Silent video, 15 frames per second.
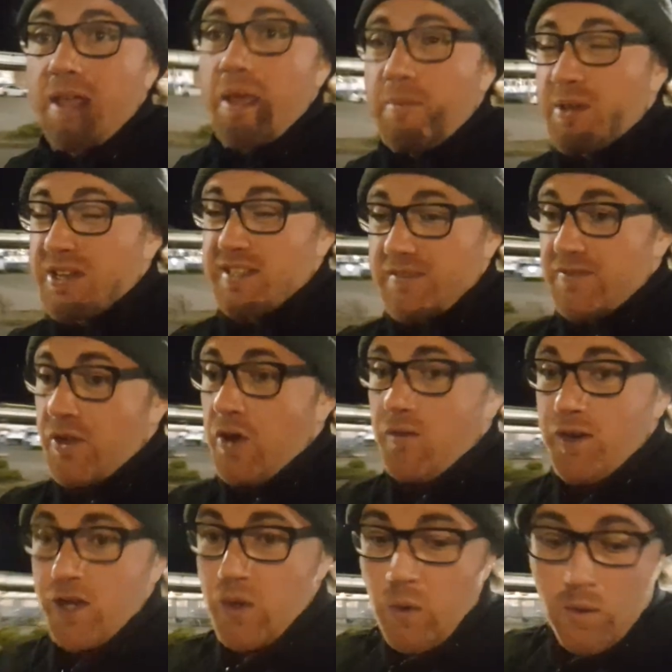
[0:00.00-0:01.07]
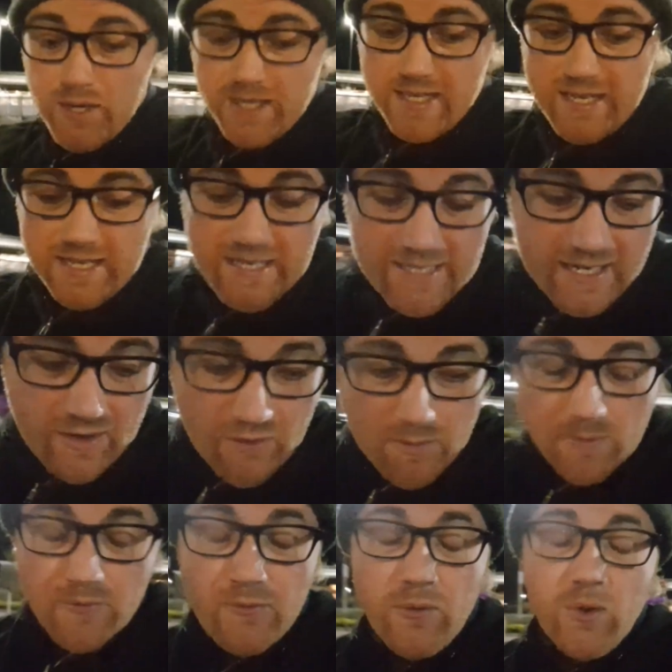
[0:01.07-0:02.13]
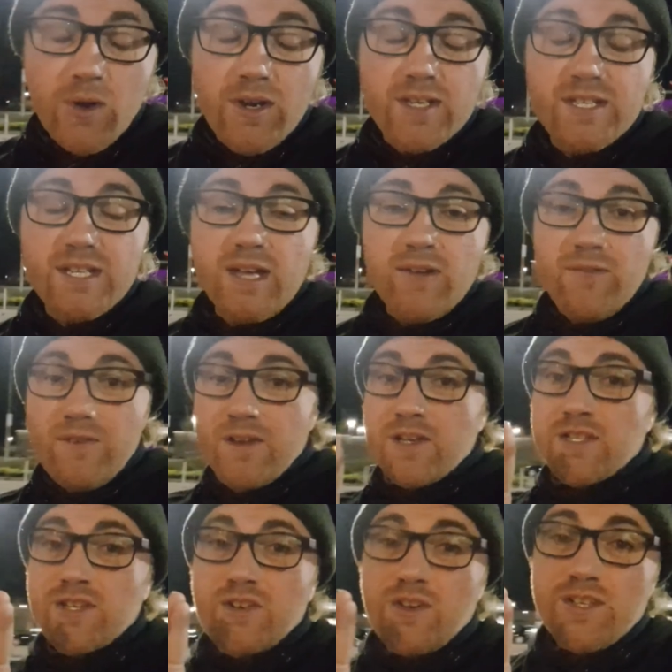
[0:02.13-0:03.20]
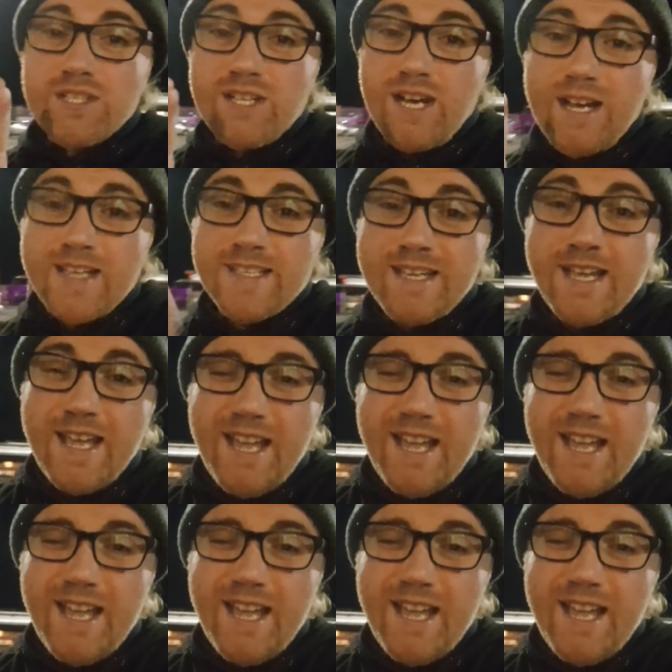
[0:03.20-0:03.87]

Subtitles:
because I've not recorded in this area before, so fingers crossed, guys,